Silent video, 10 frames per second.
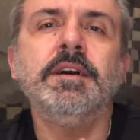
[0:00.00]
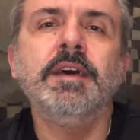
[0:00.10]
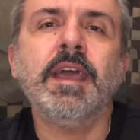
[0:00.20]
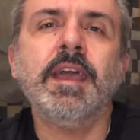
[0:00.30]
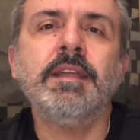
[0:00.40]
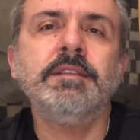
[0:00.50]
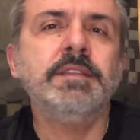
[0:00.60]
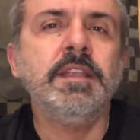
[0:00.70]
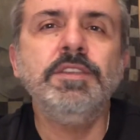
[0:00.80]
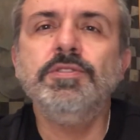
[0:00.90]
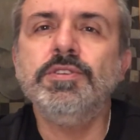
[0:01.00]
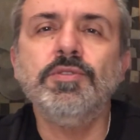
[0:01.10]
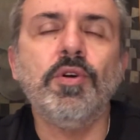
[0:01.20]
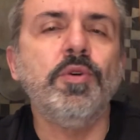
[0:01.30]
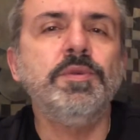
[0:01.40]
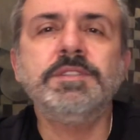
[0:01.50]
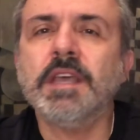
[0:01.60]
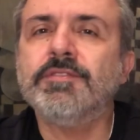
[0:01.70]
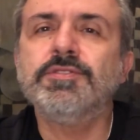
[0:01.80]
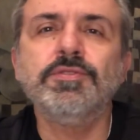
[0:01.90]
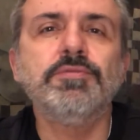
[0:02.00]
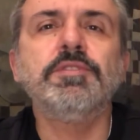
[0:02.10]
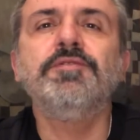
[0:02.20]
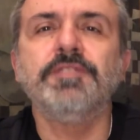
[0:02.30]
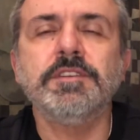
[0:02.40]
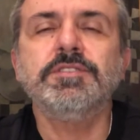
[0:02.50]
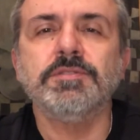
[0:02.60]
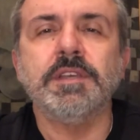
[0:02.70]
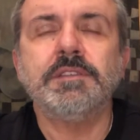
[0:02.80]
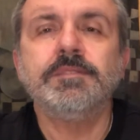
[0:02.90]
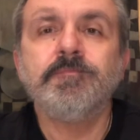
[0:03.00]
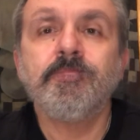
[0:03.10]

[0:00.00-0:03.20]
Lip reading: And then you always have to refer to it.